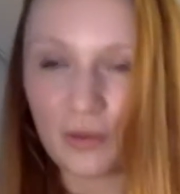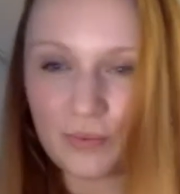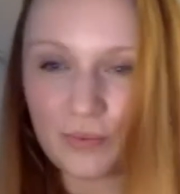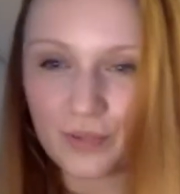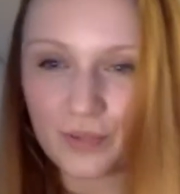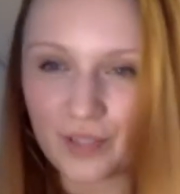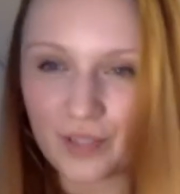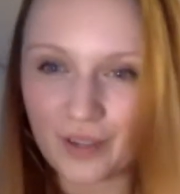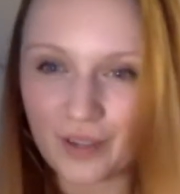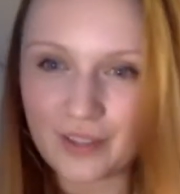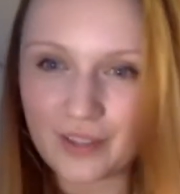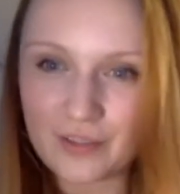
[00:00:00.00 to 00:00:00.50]
You
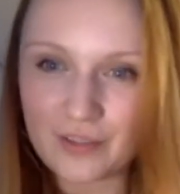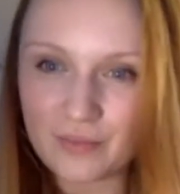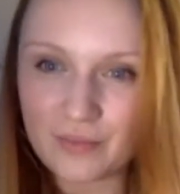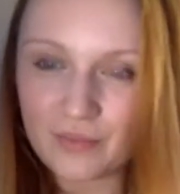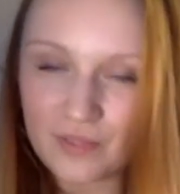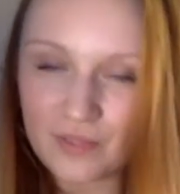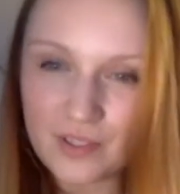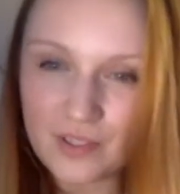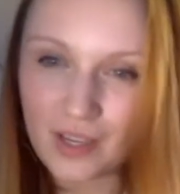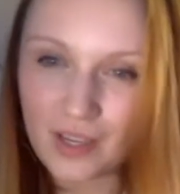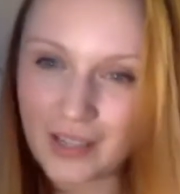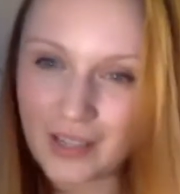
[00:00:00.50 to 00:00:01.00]
know, I'd
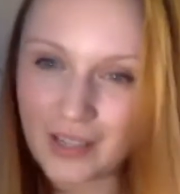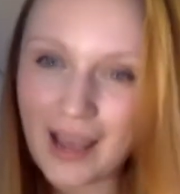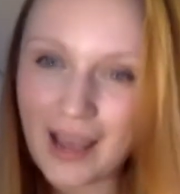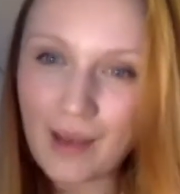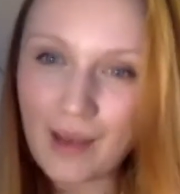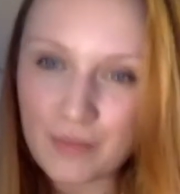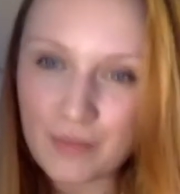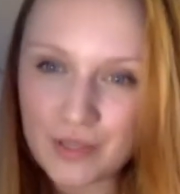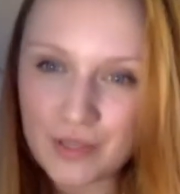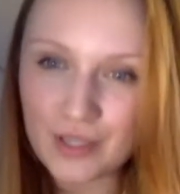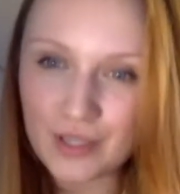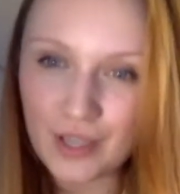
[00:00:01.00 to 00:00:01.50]
done
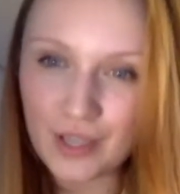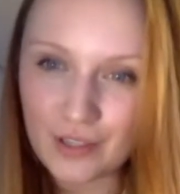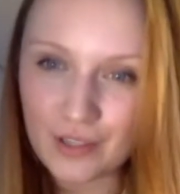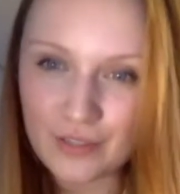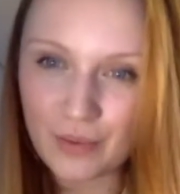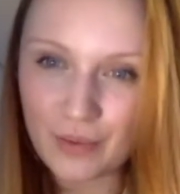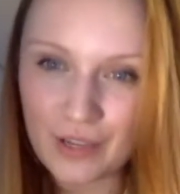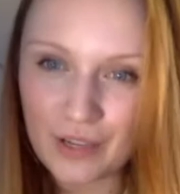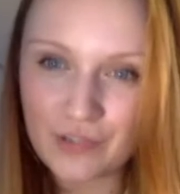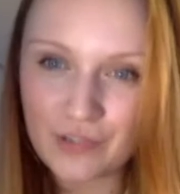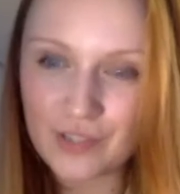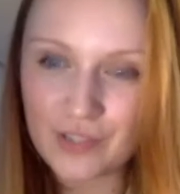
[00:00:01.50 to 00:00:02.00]
absolutely loads of
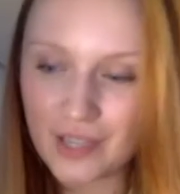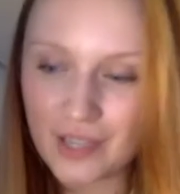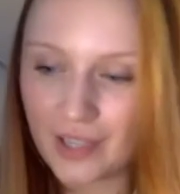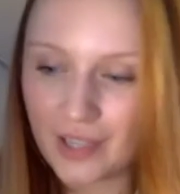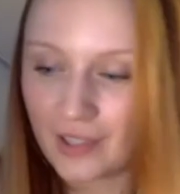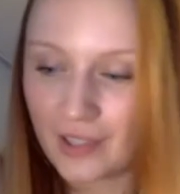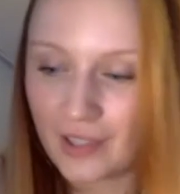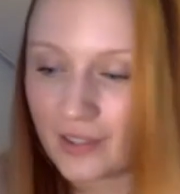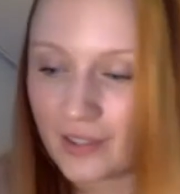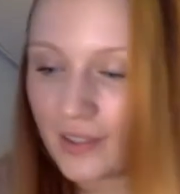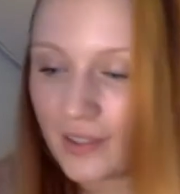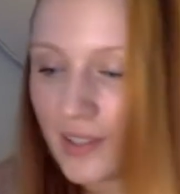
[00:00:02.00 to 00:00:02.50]
waitressing
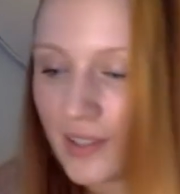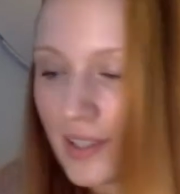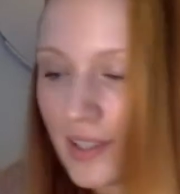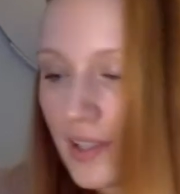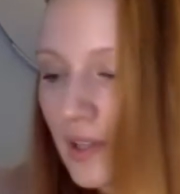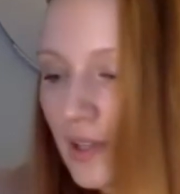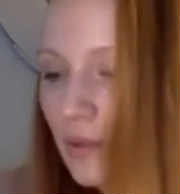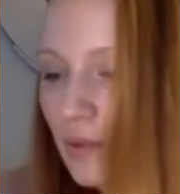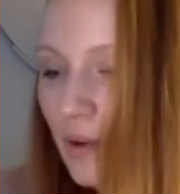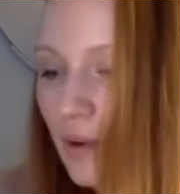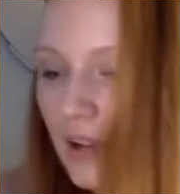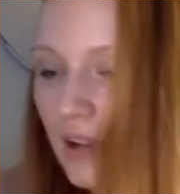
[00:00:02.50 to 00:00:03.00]
and
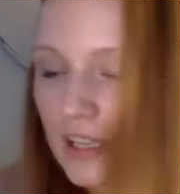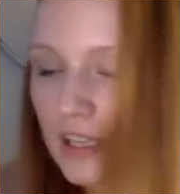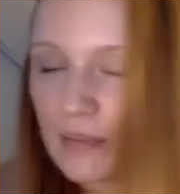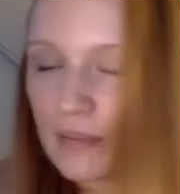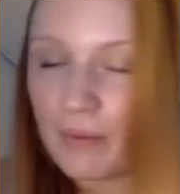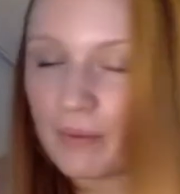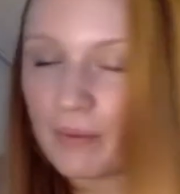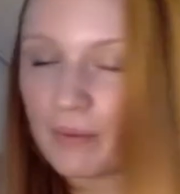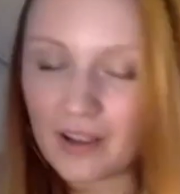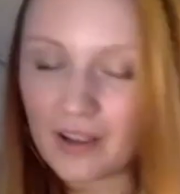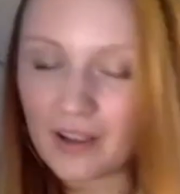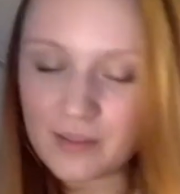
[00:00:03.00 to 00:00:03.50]
working in
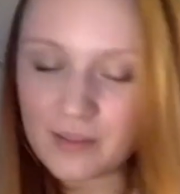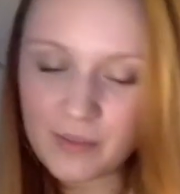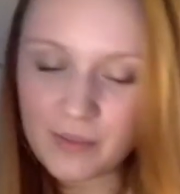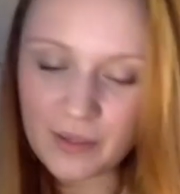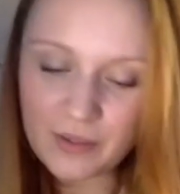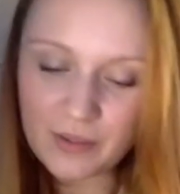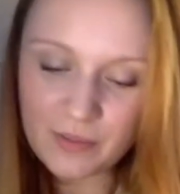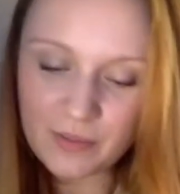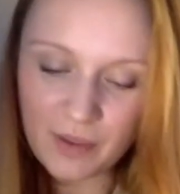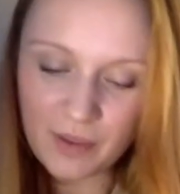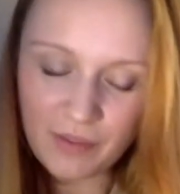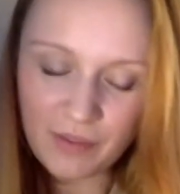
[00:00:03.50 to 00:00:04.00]
bars, but it
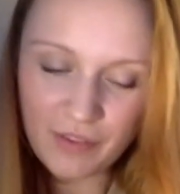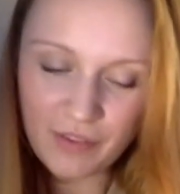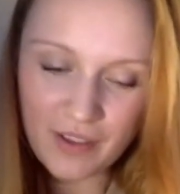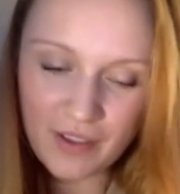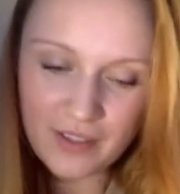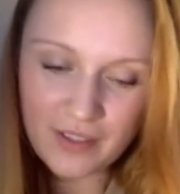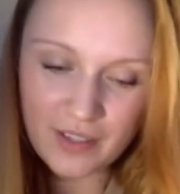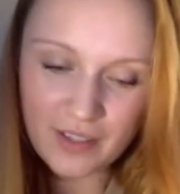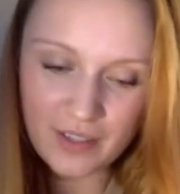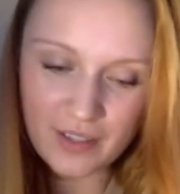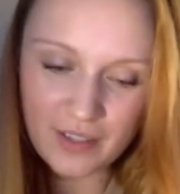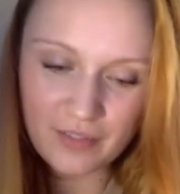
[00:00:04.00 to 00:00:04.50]
was my first
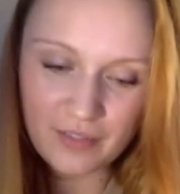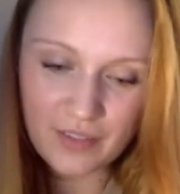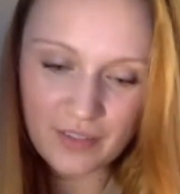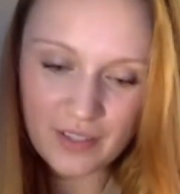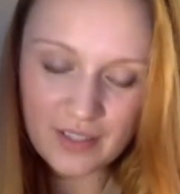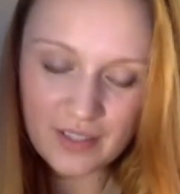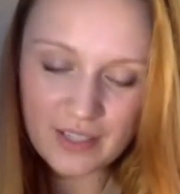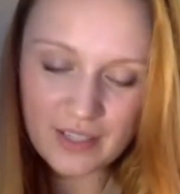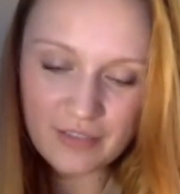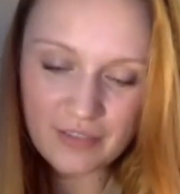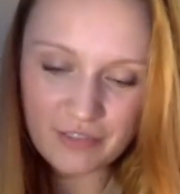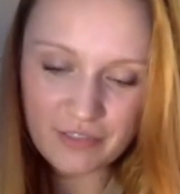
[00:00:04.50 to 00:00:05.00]
kind of
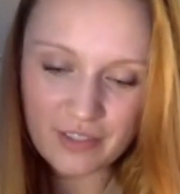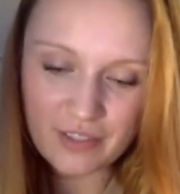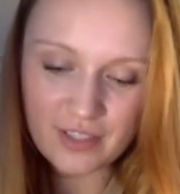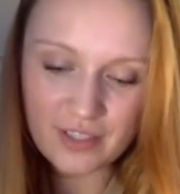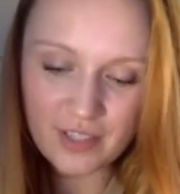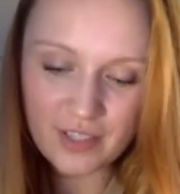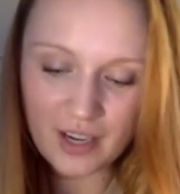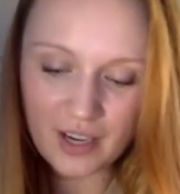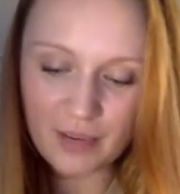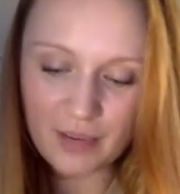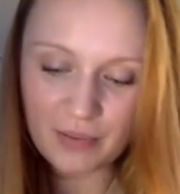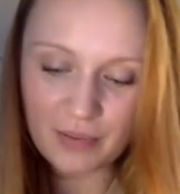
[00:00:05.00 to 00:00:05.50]
different
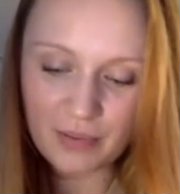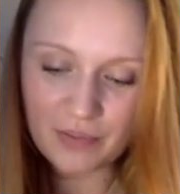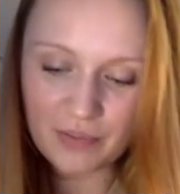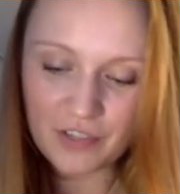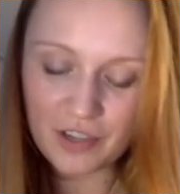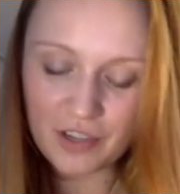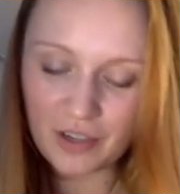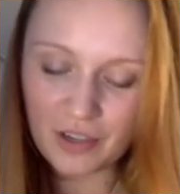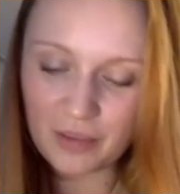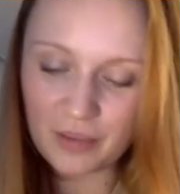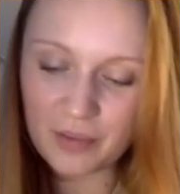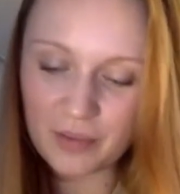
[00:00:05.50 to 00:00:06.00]
type of job.